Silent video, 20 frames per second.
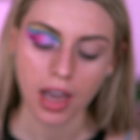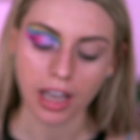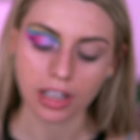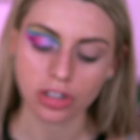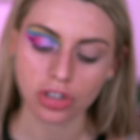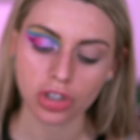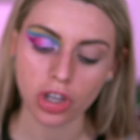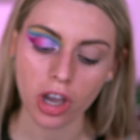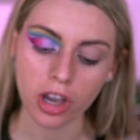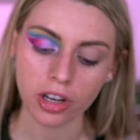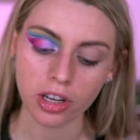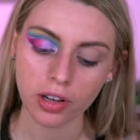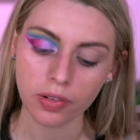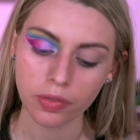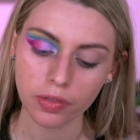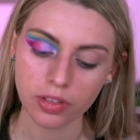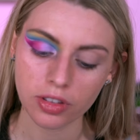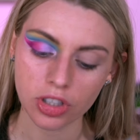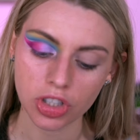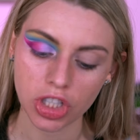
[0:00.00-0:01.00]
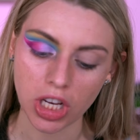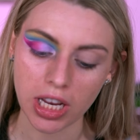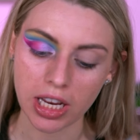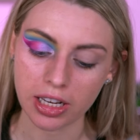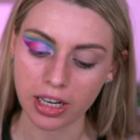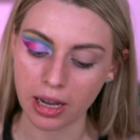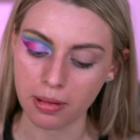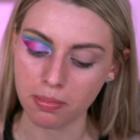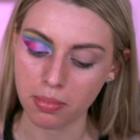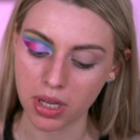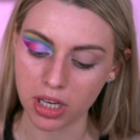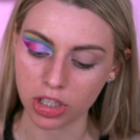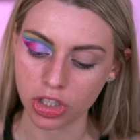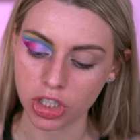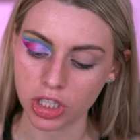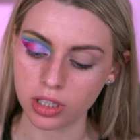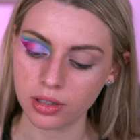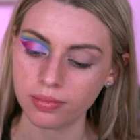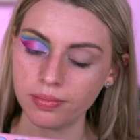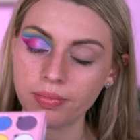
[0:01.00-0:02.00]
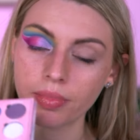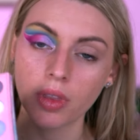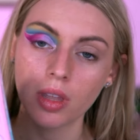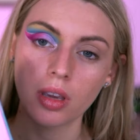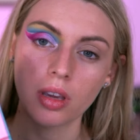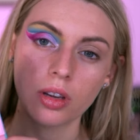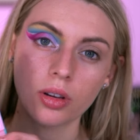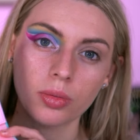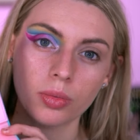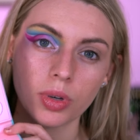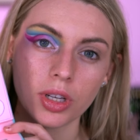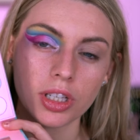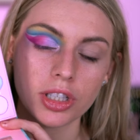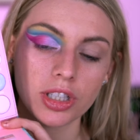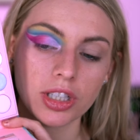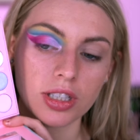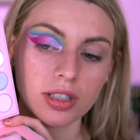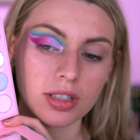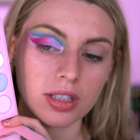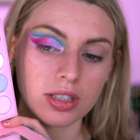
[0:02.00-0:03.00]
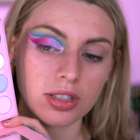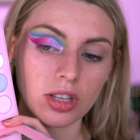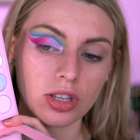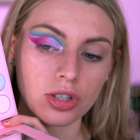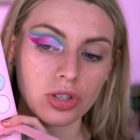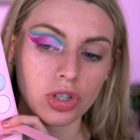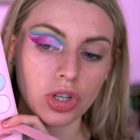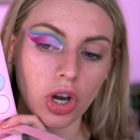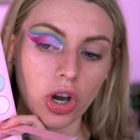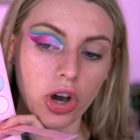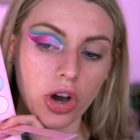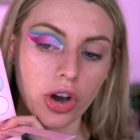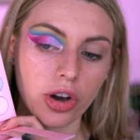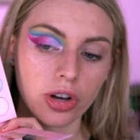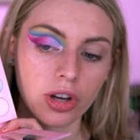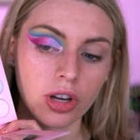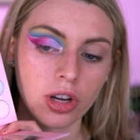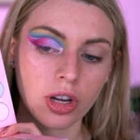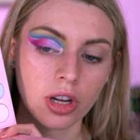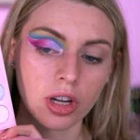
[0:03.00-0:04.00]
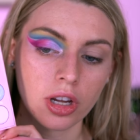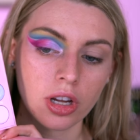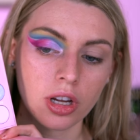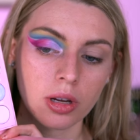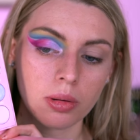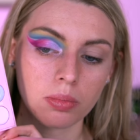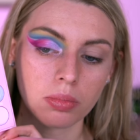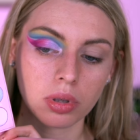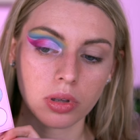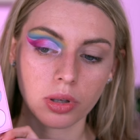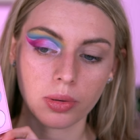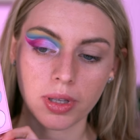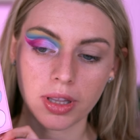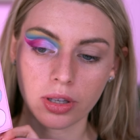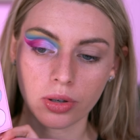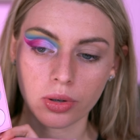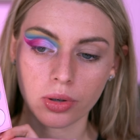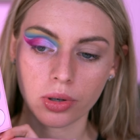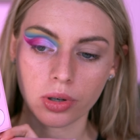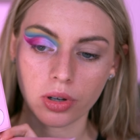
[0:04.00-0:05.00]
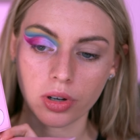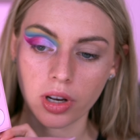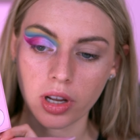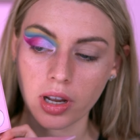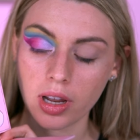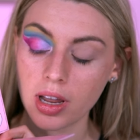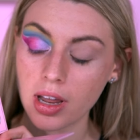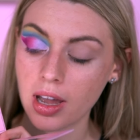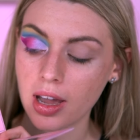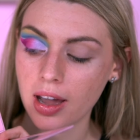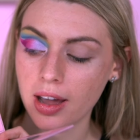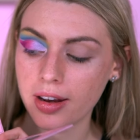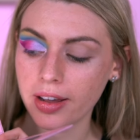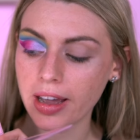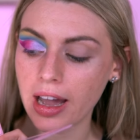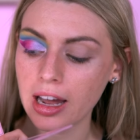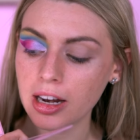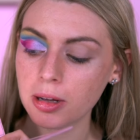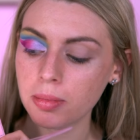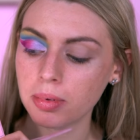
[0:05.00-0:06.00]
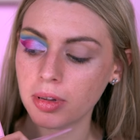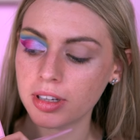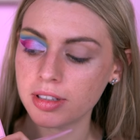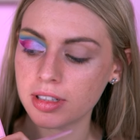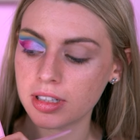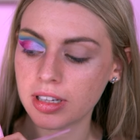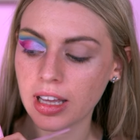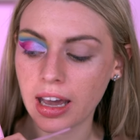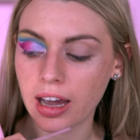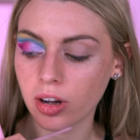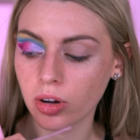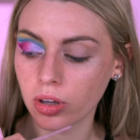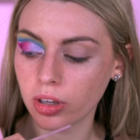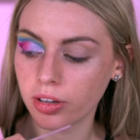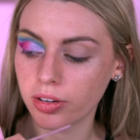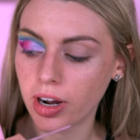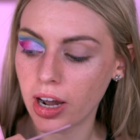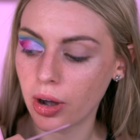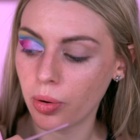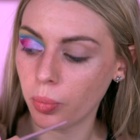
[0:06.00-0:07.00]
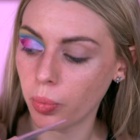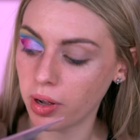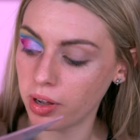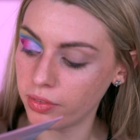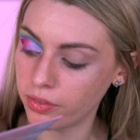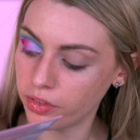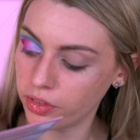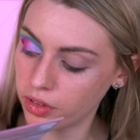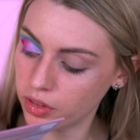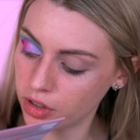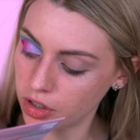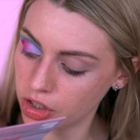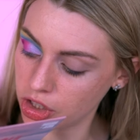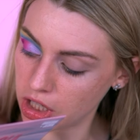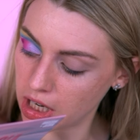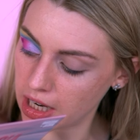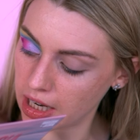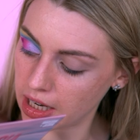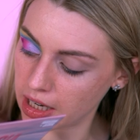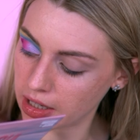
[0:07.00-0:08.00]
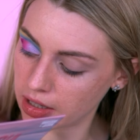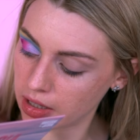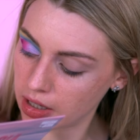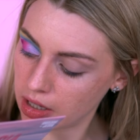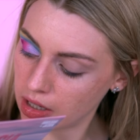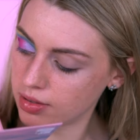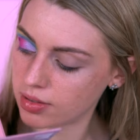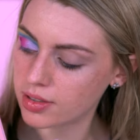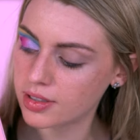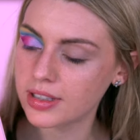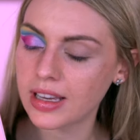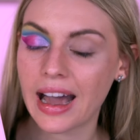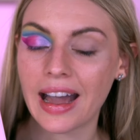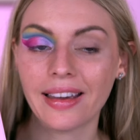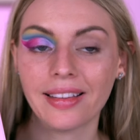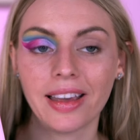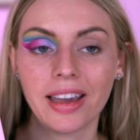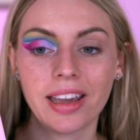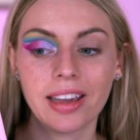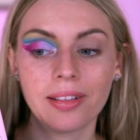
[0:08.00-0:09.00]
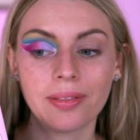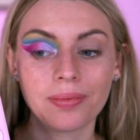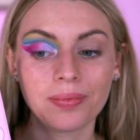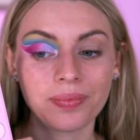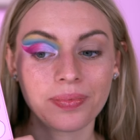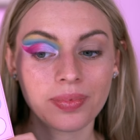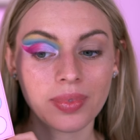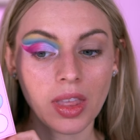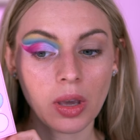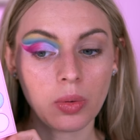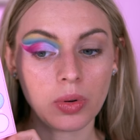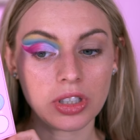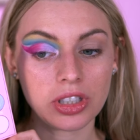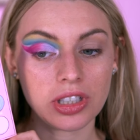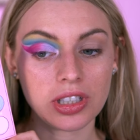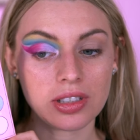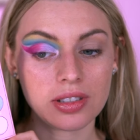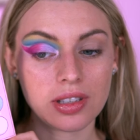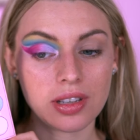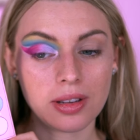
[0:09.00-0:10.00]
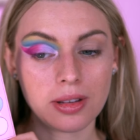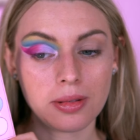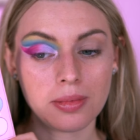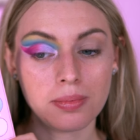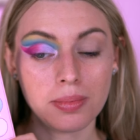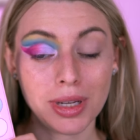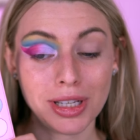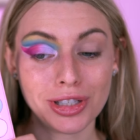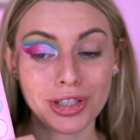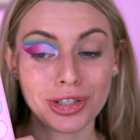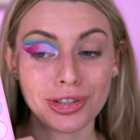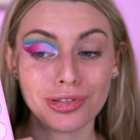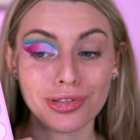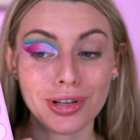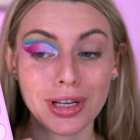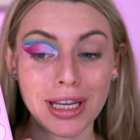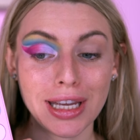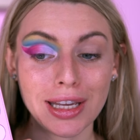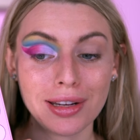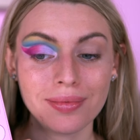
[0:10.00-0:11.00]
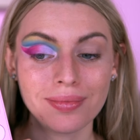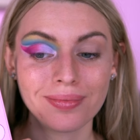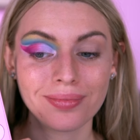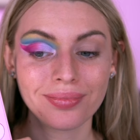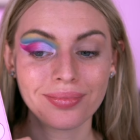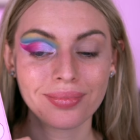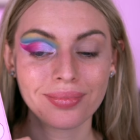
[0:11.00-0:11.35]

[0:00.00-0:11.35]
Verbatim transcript: I started off with the shade Ambition, which is this dark blue in the corner, and I kind of blended that colour out with the shade Skylight, which is a mint green.